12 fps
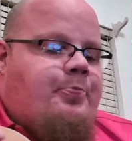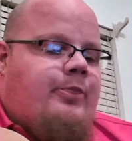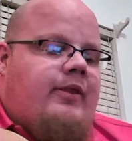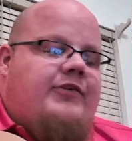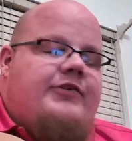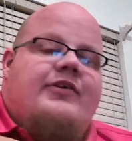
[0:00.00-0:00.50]

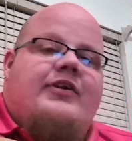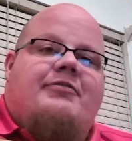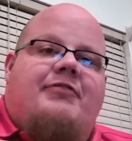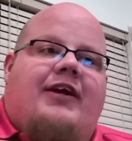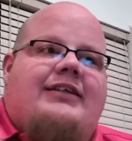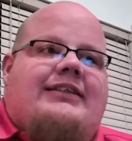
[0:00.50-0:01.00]
So the
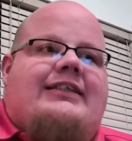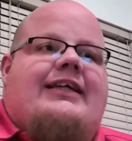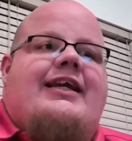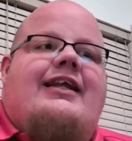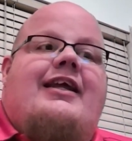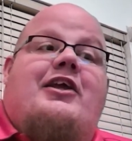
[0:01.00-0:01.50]
first
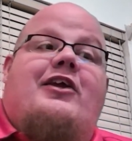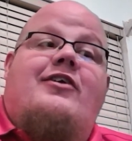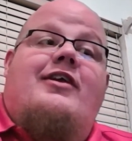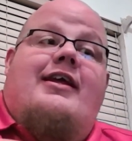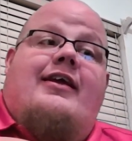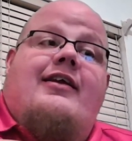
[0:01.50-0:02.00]
thing that you
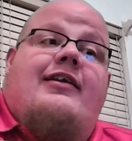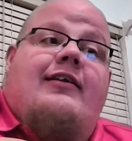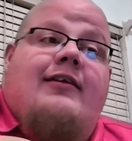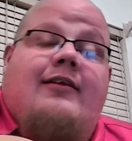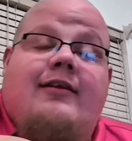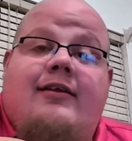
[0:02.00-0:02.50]
need
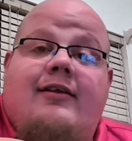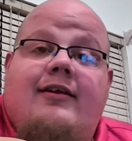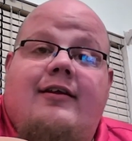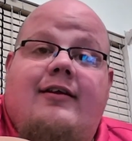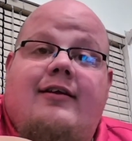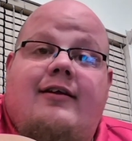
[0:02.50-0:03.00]

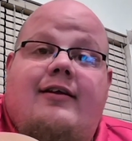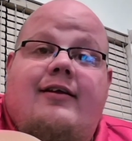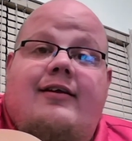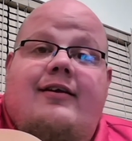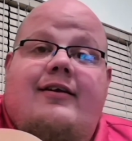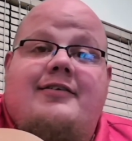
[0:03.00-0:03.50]

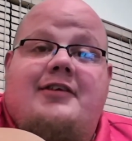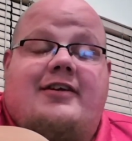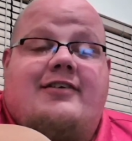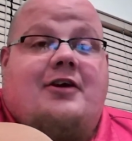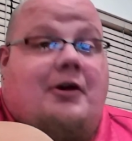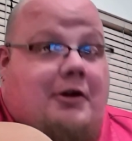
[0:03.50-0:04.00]
is a
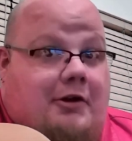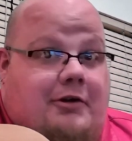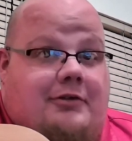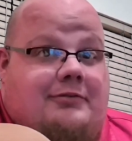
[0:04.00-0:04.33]
guitar.